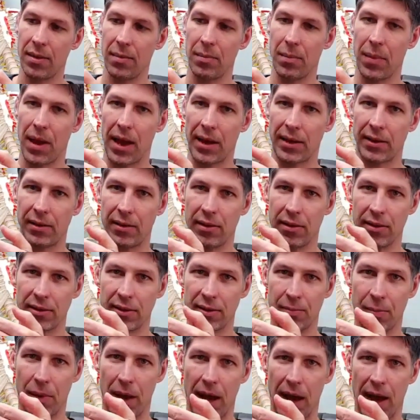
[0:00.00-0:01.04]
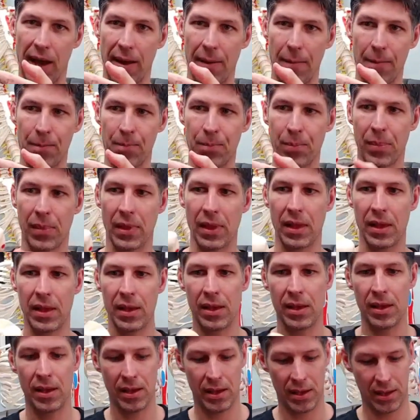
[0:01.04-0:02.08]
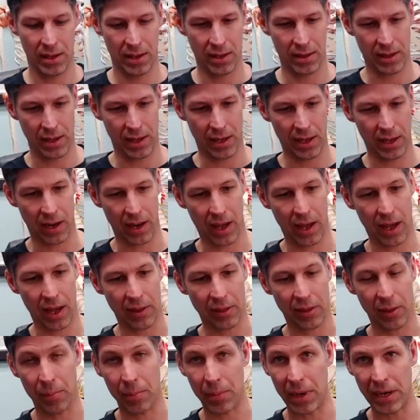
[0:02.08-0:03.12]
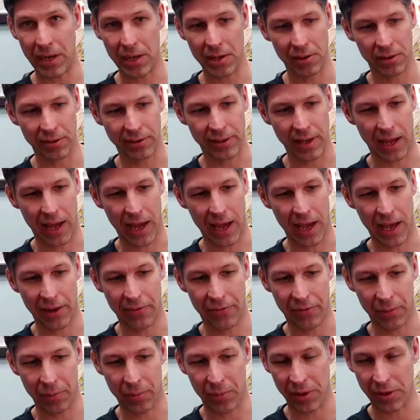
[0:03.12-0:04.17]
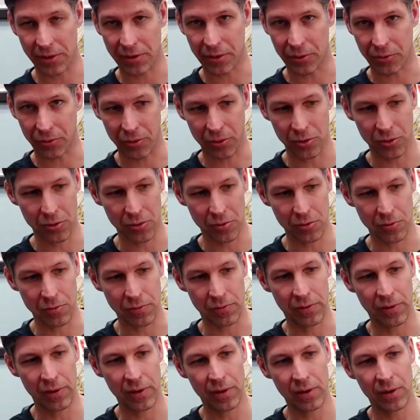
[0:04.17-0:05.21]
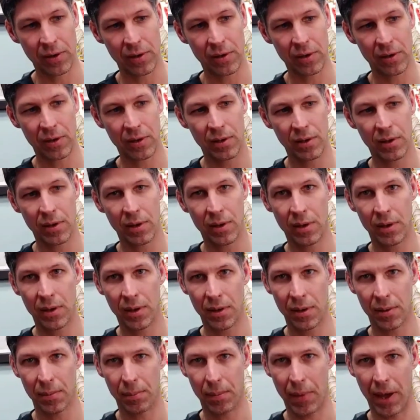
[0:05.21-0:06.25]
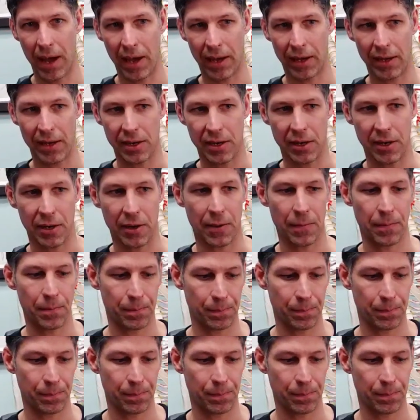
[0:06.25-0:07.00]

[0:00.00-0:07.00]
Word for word: back to this spot. And then on the medial side from this groove back here